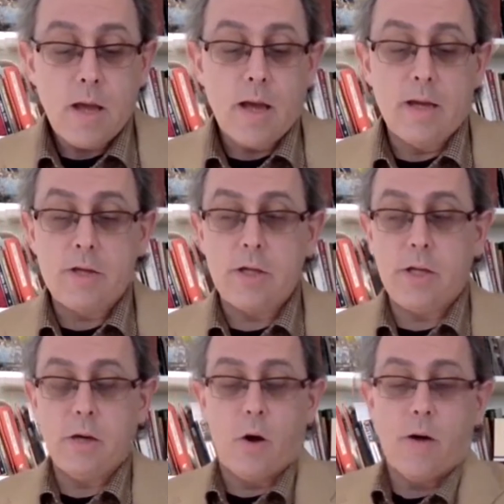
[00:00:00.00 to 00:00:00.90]
And
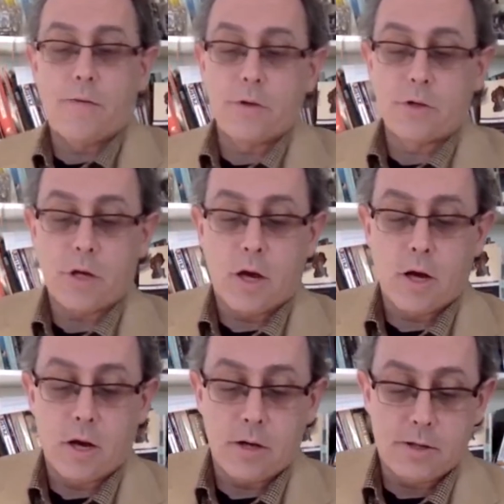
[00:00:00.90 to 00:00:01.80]
she offers
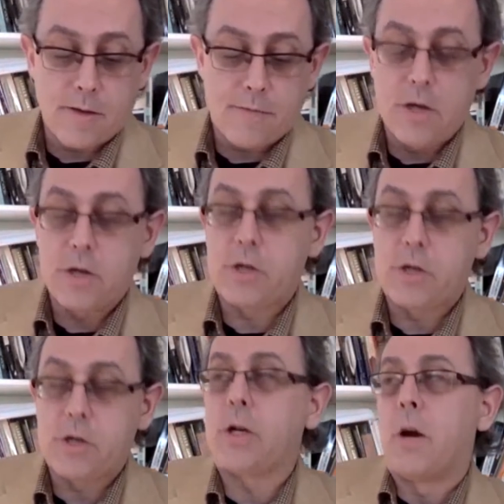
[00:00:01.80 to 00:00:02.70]
a definition
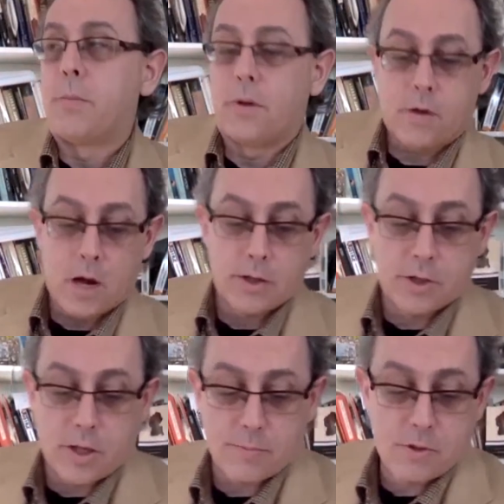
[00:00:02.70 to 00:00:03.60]
of a number of
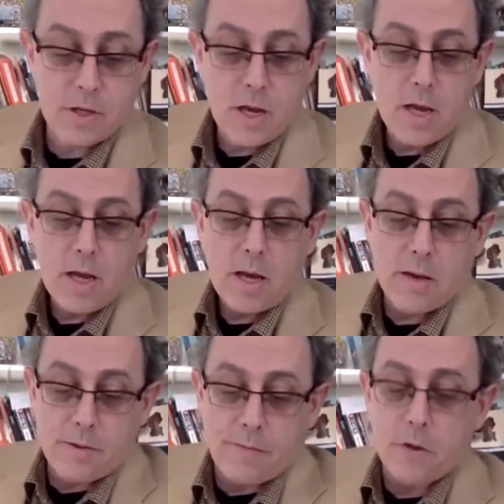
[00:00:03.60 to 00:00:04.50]
concepts.
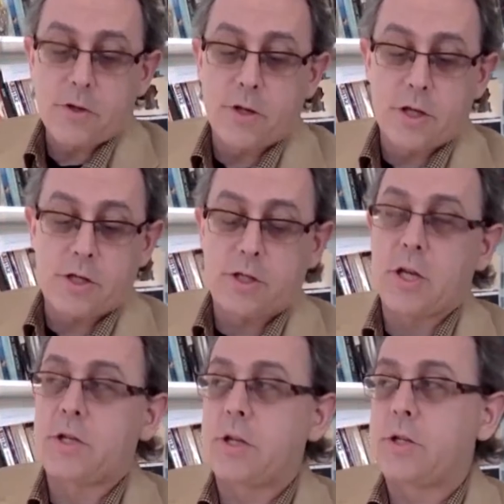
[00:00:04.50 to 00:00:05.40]
And the first thing she
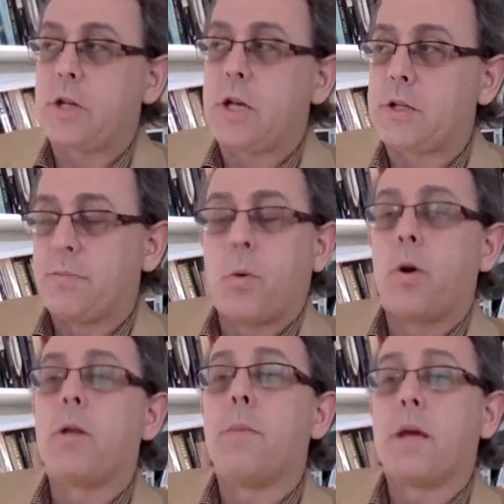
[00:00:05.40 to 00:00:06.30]
says is it's
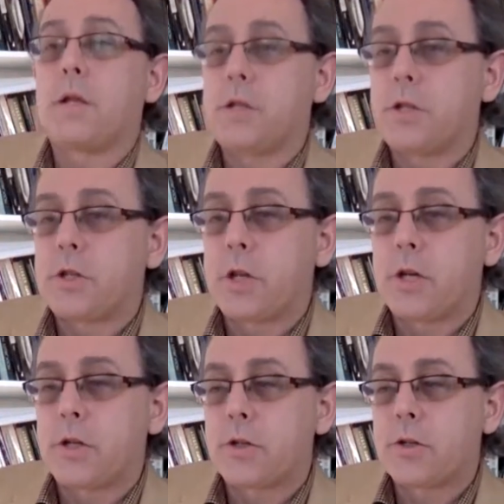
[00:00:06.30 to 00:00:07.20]
important to make these
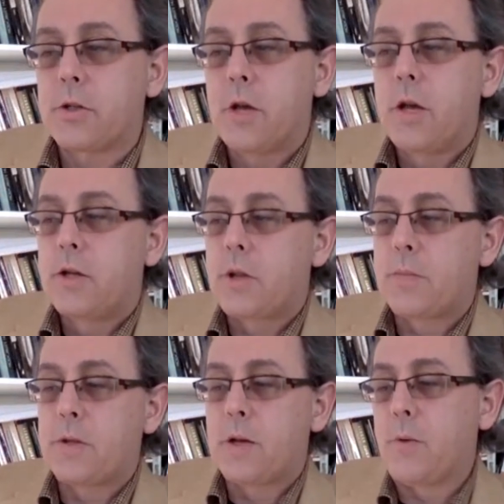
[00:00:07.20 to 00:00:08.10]
distinctions,
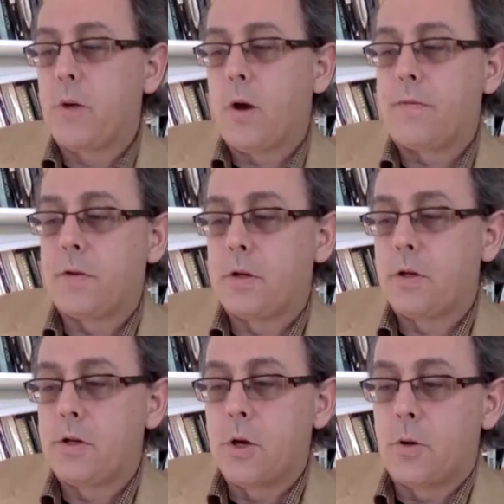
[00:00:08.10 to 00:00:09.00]
something that we often
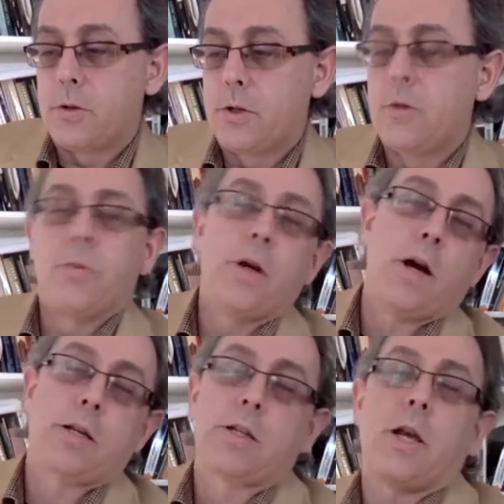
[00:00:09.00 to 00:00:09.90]
don't do. We
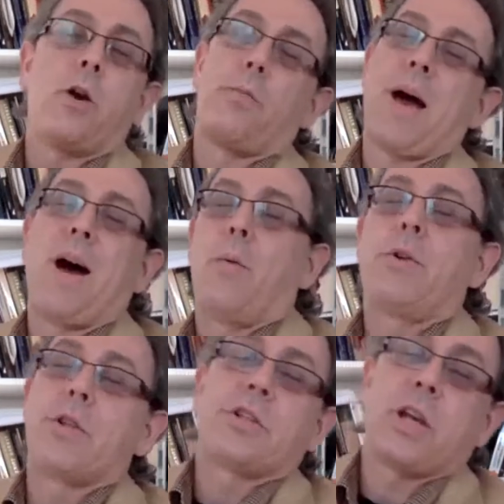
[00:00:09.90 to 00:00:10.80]
like to say, oh, power
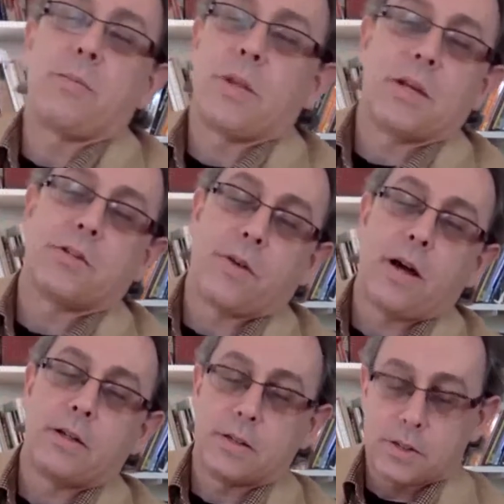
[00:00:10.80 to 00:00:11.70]
is the same thing as
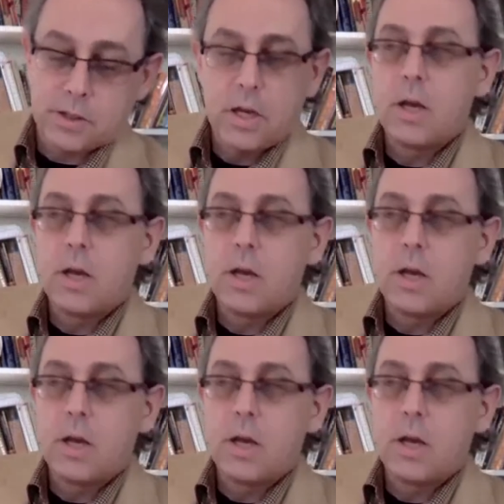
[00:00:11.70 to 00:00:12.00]
violence.